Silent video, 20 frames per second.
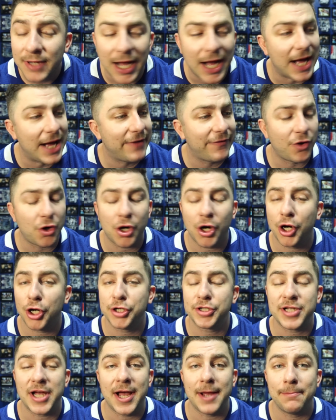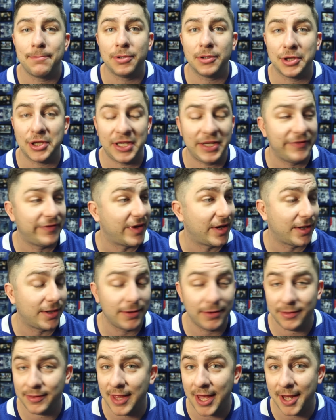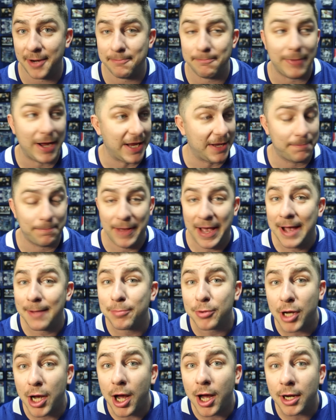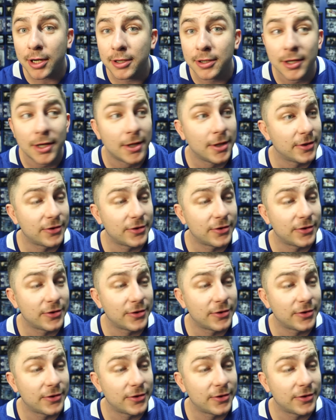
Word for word: I have a hard time believing that Mike Babcock